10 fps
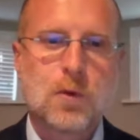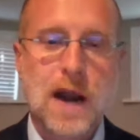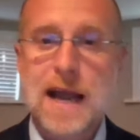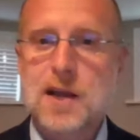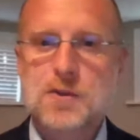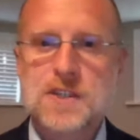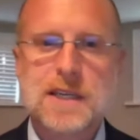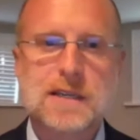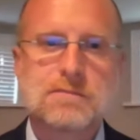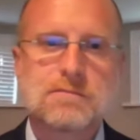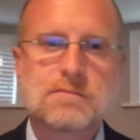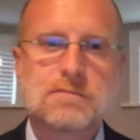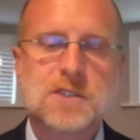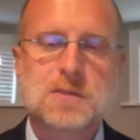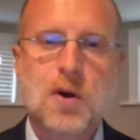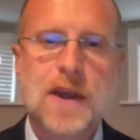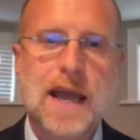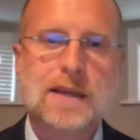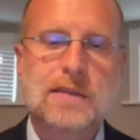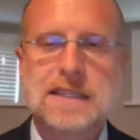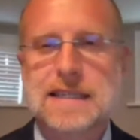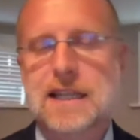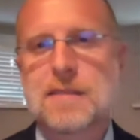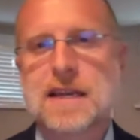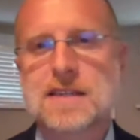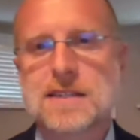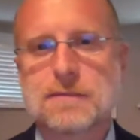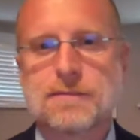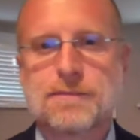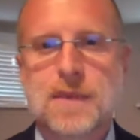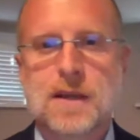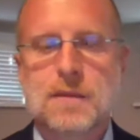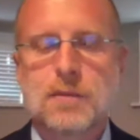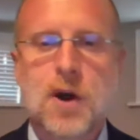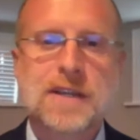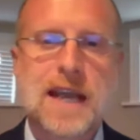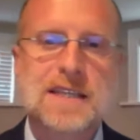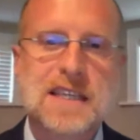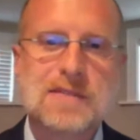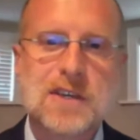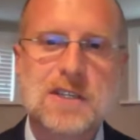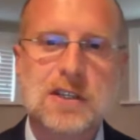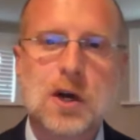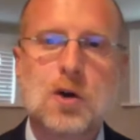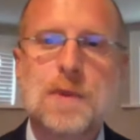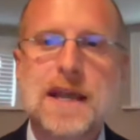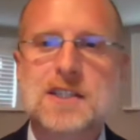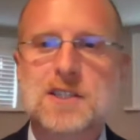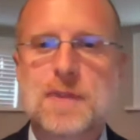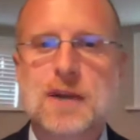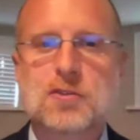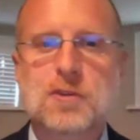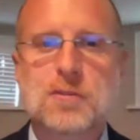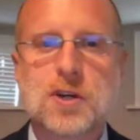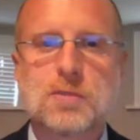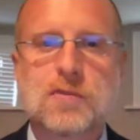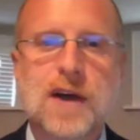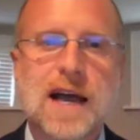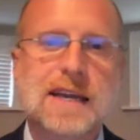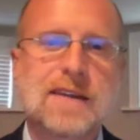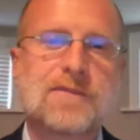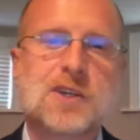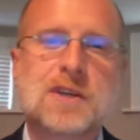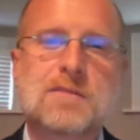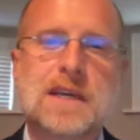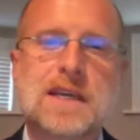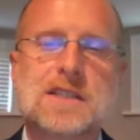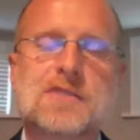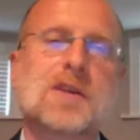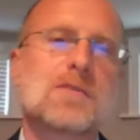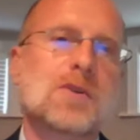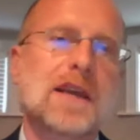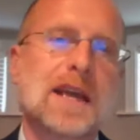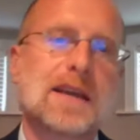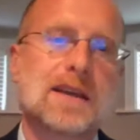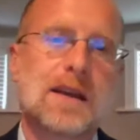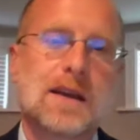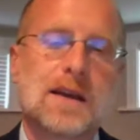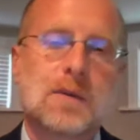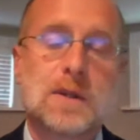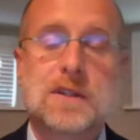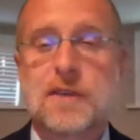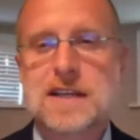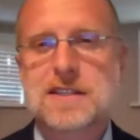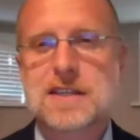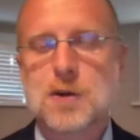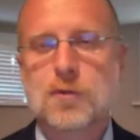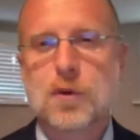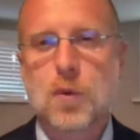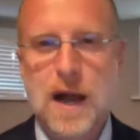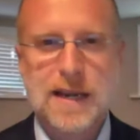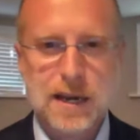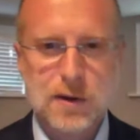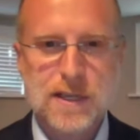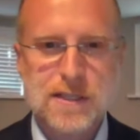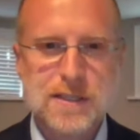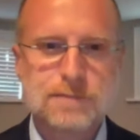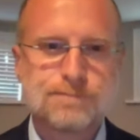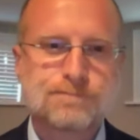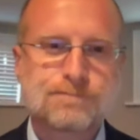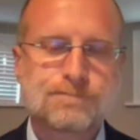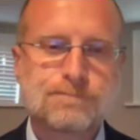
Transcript: For IoT, smart ag, and telemedicine, broadcast TV's low-band spectrum could provide an efficient means of communicating with devices over wide areas.